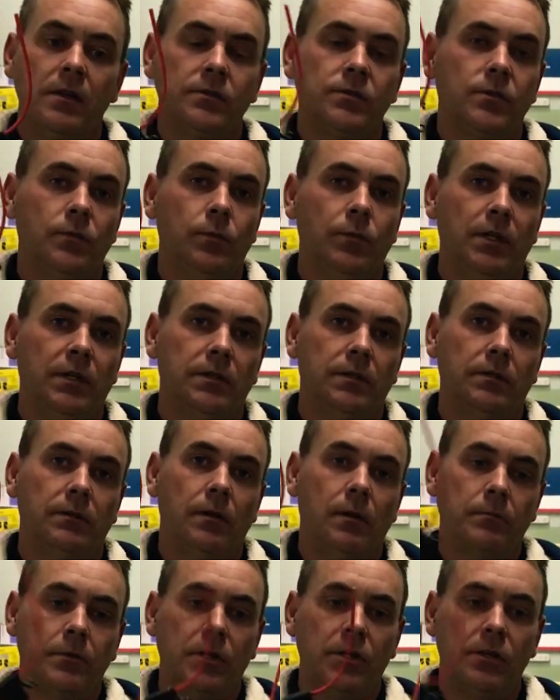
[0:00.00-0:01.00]
So
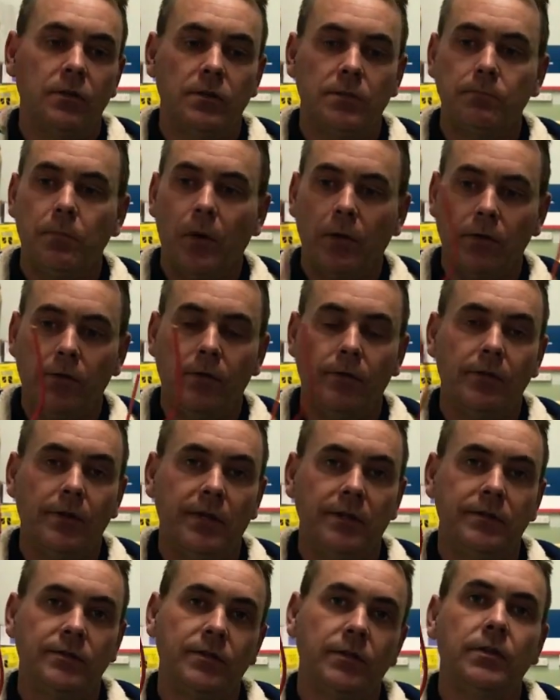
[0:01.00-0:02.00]
I'm going to use both
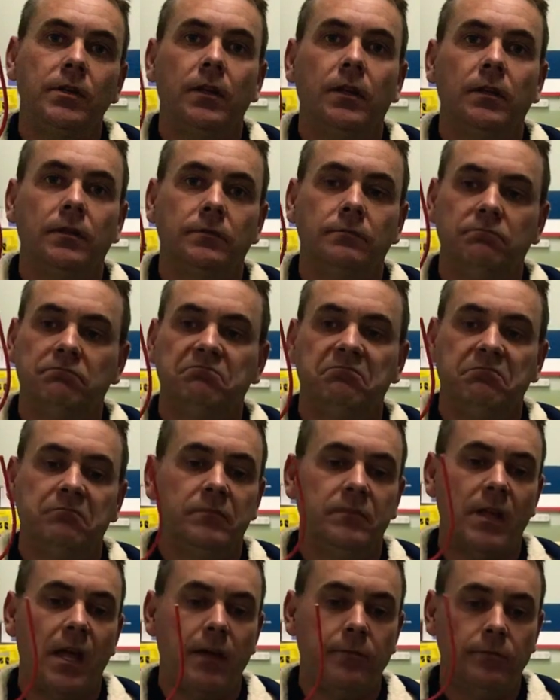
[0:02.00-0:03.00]
of these so you can
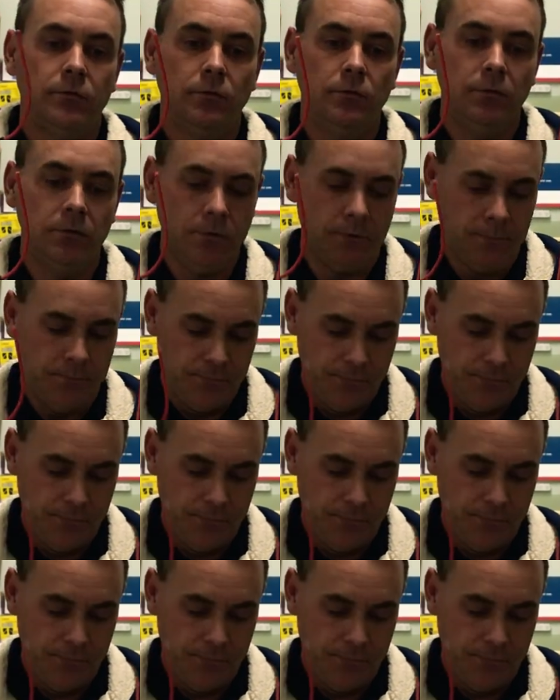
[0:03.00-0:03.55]
have a look.